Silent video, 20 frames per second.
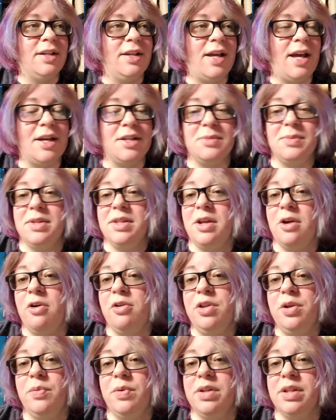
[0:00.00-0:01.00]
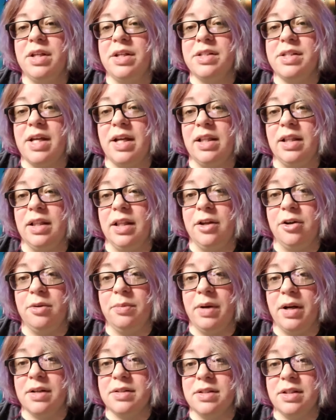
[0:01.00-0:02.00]
has been the only one that has had litter
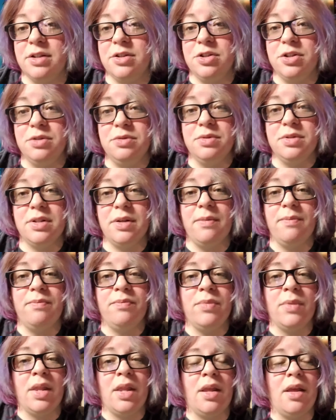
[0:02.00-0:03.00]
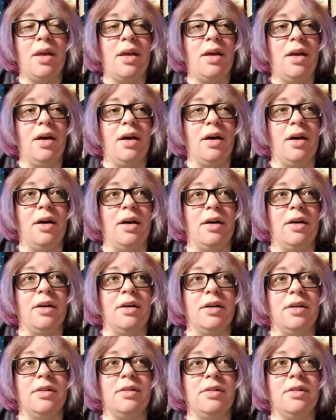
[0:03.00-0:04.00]
box issues.
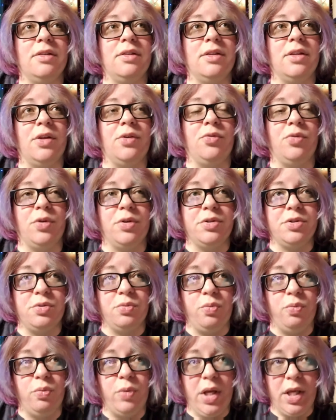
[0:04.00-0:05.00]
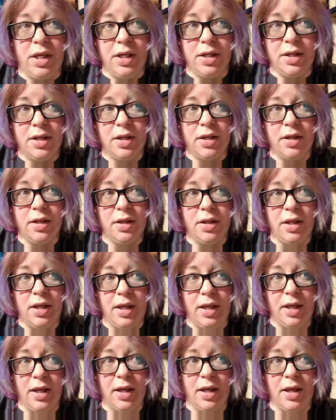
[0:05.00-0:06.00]
The first week,
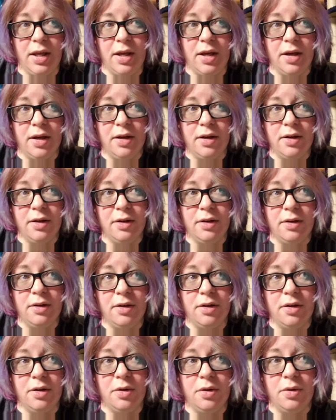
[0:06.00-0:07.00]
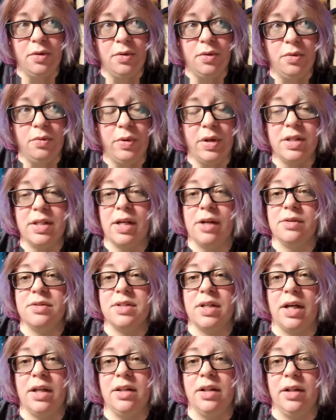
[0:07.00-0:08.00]
he went
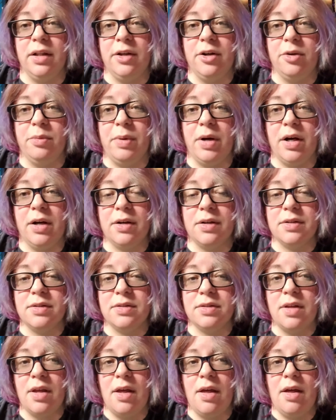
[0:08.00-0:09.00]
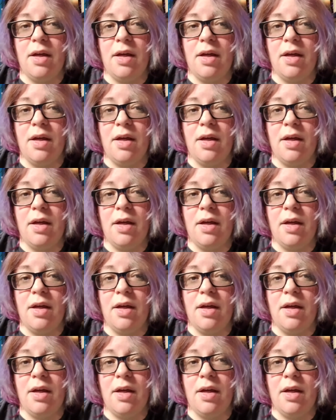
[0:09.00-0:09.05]
outside the litter box,